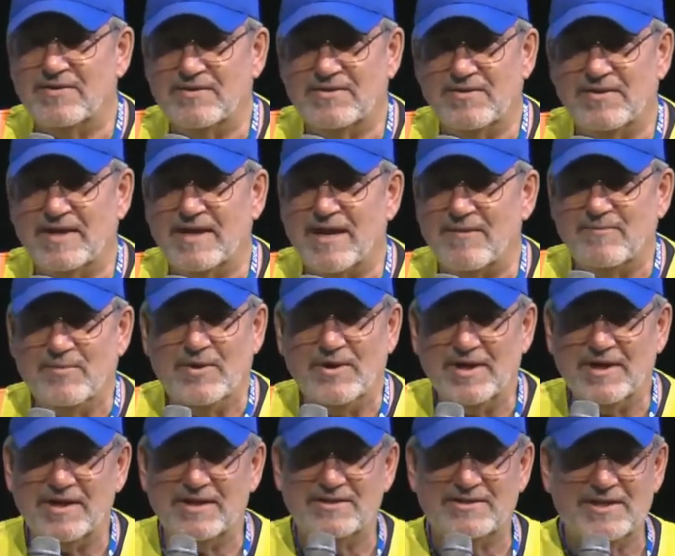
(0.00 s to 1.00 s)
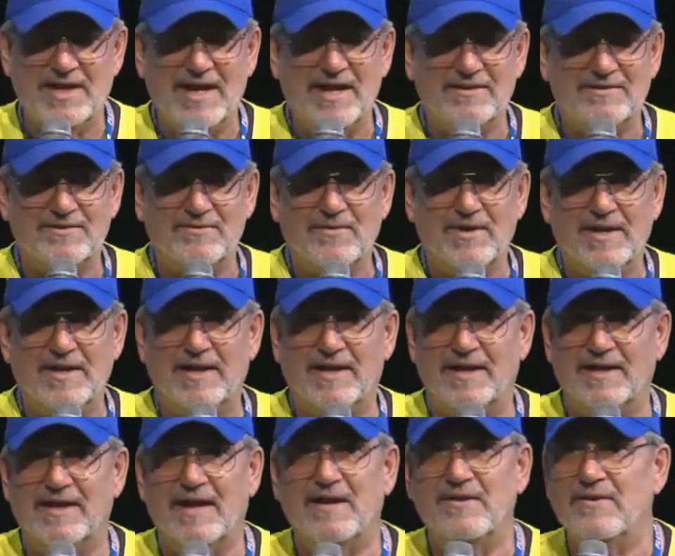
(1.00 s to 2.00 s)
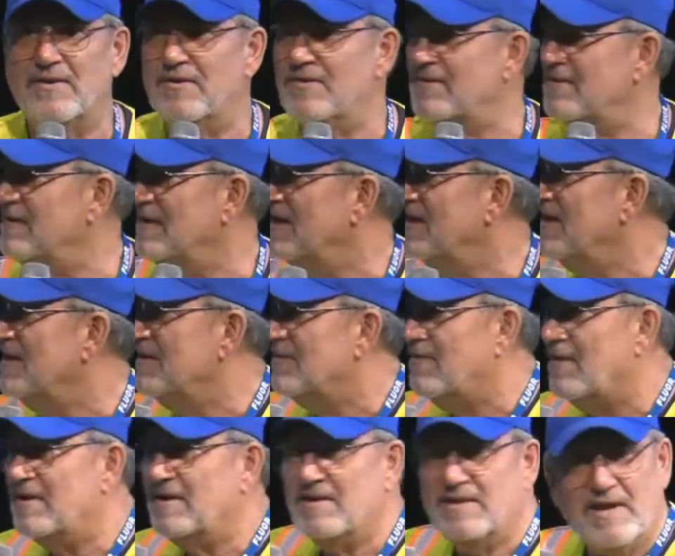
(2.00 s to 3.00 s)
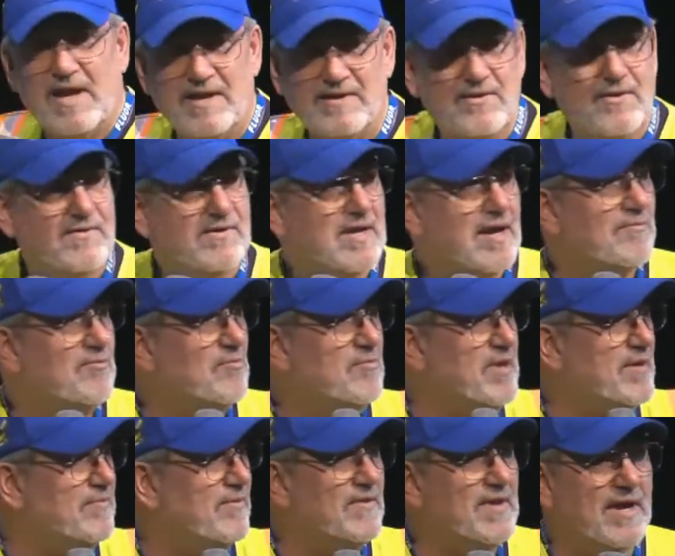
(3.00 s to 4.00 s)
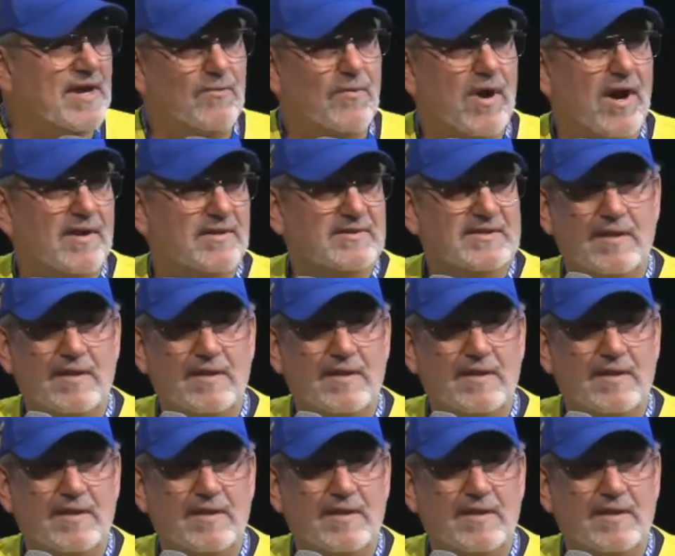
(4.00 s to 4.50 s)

So you got a pretty good chance of winning. I know a couple people that won.